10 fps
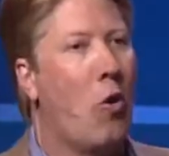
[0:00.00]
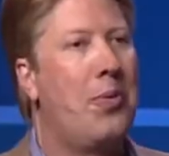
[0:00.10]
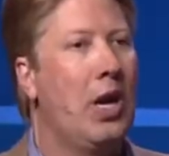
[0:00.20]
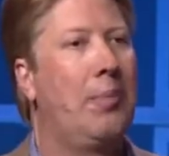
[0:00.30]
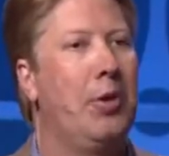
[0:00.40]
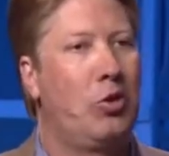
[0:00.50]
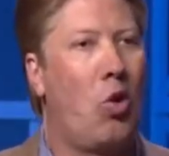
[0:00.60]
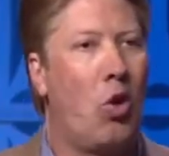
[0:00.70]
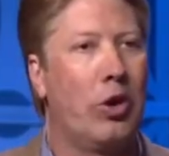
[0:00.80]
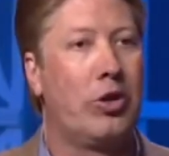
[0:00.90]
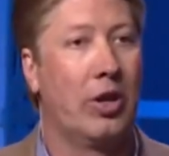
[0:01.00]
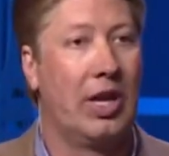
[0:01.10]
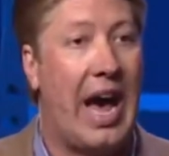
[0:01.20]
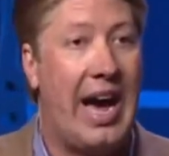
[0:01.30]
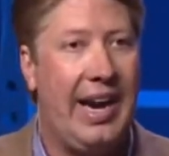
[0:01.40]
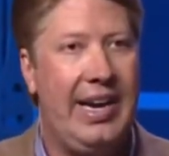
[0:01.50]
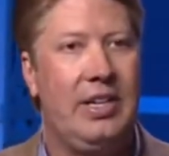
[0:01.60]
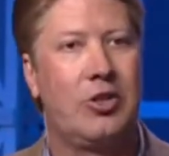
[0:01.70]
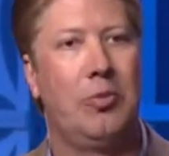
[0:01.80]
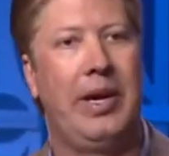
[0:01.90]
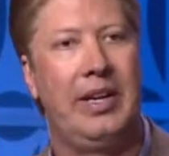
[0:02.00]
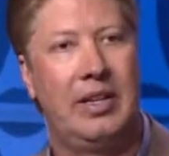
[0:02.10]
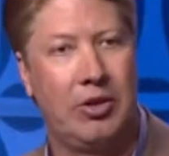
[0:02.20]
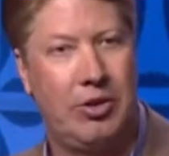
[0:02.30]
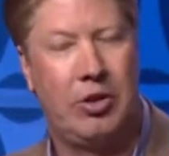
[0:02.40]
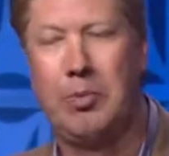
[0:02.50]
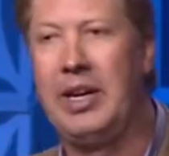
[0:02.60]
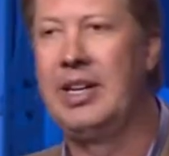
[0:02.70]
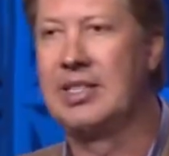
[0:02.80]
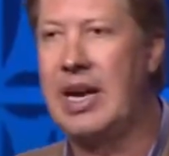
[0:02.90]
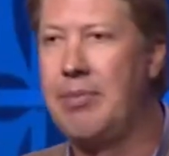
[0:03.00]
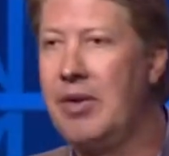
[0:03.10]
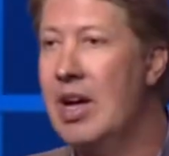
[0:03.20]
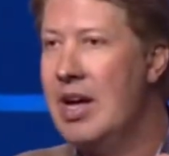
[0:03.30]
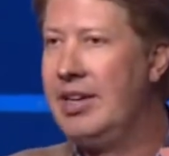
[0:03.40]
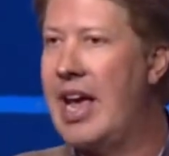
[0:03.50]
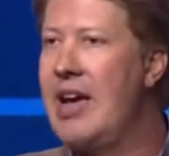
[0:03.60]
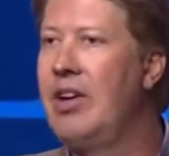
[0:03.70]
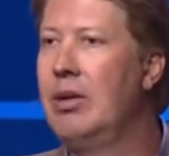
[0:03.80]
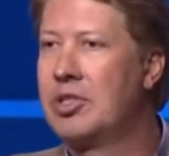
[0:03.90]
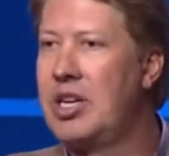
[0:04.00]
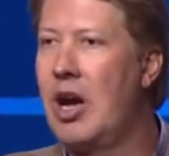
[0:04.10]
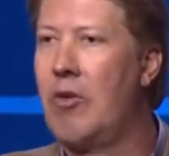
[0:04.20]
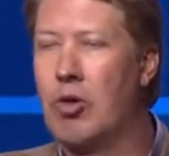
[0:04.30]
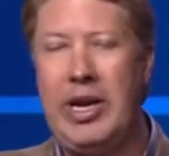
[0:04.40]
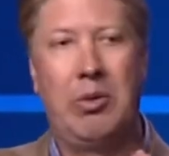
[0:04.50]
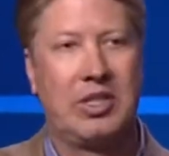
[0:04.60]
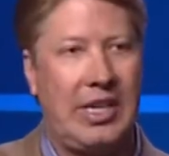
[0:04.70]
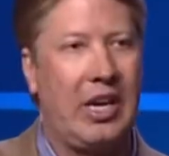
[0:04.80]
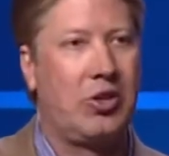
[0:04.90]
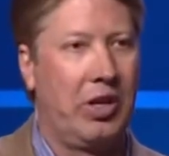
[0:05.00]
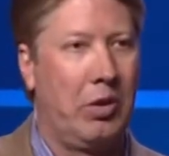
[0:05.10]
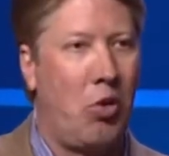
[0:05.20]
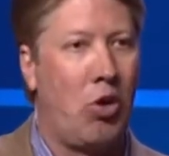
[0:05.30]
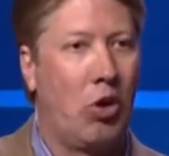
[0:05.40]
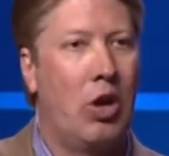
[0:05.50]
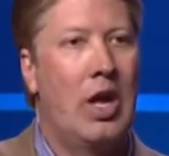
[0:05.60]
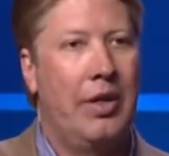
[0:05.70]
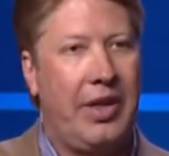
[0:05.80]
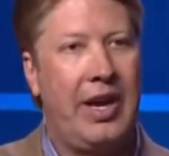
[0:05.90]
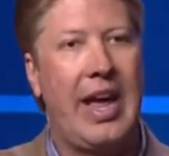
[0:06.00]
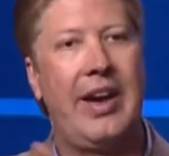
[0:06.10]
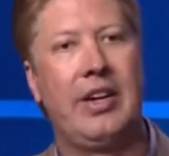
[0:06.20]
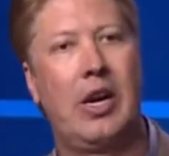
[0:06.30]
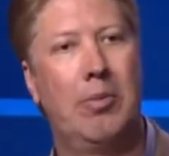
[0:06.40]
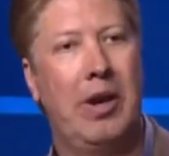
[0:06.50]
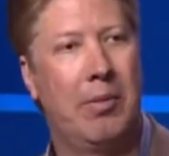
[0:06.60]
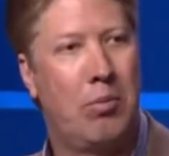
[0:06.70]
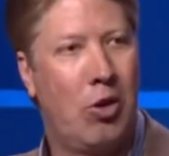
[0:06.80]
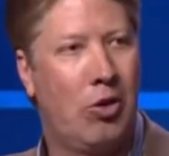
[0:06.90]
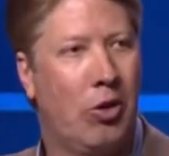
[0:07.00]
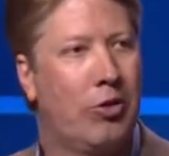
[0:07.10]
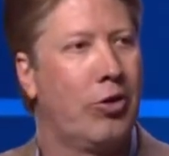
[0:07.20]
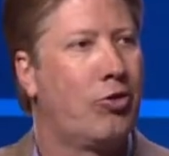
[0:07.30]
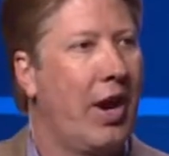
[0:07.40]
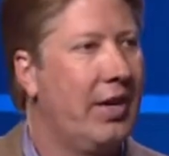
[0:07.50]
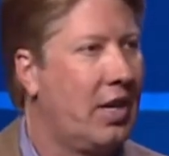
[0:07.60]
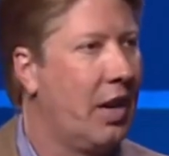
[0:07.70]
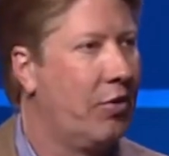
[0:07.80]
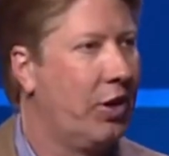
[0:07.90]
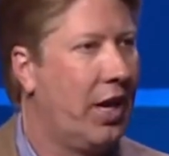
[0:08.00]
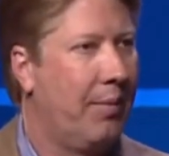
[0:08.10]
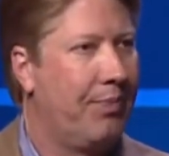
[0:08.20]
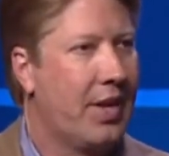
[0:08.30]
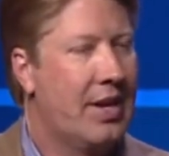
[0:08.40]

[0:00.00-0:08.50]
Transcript: open up a door to lying, to be, to, be deceptive. David himself, when he was sexually immoral, then had to commit murder to try and cover it up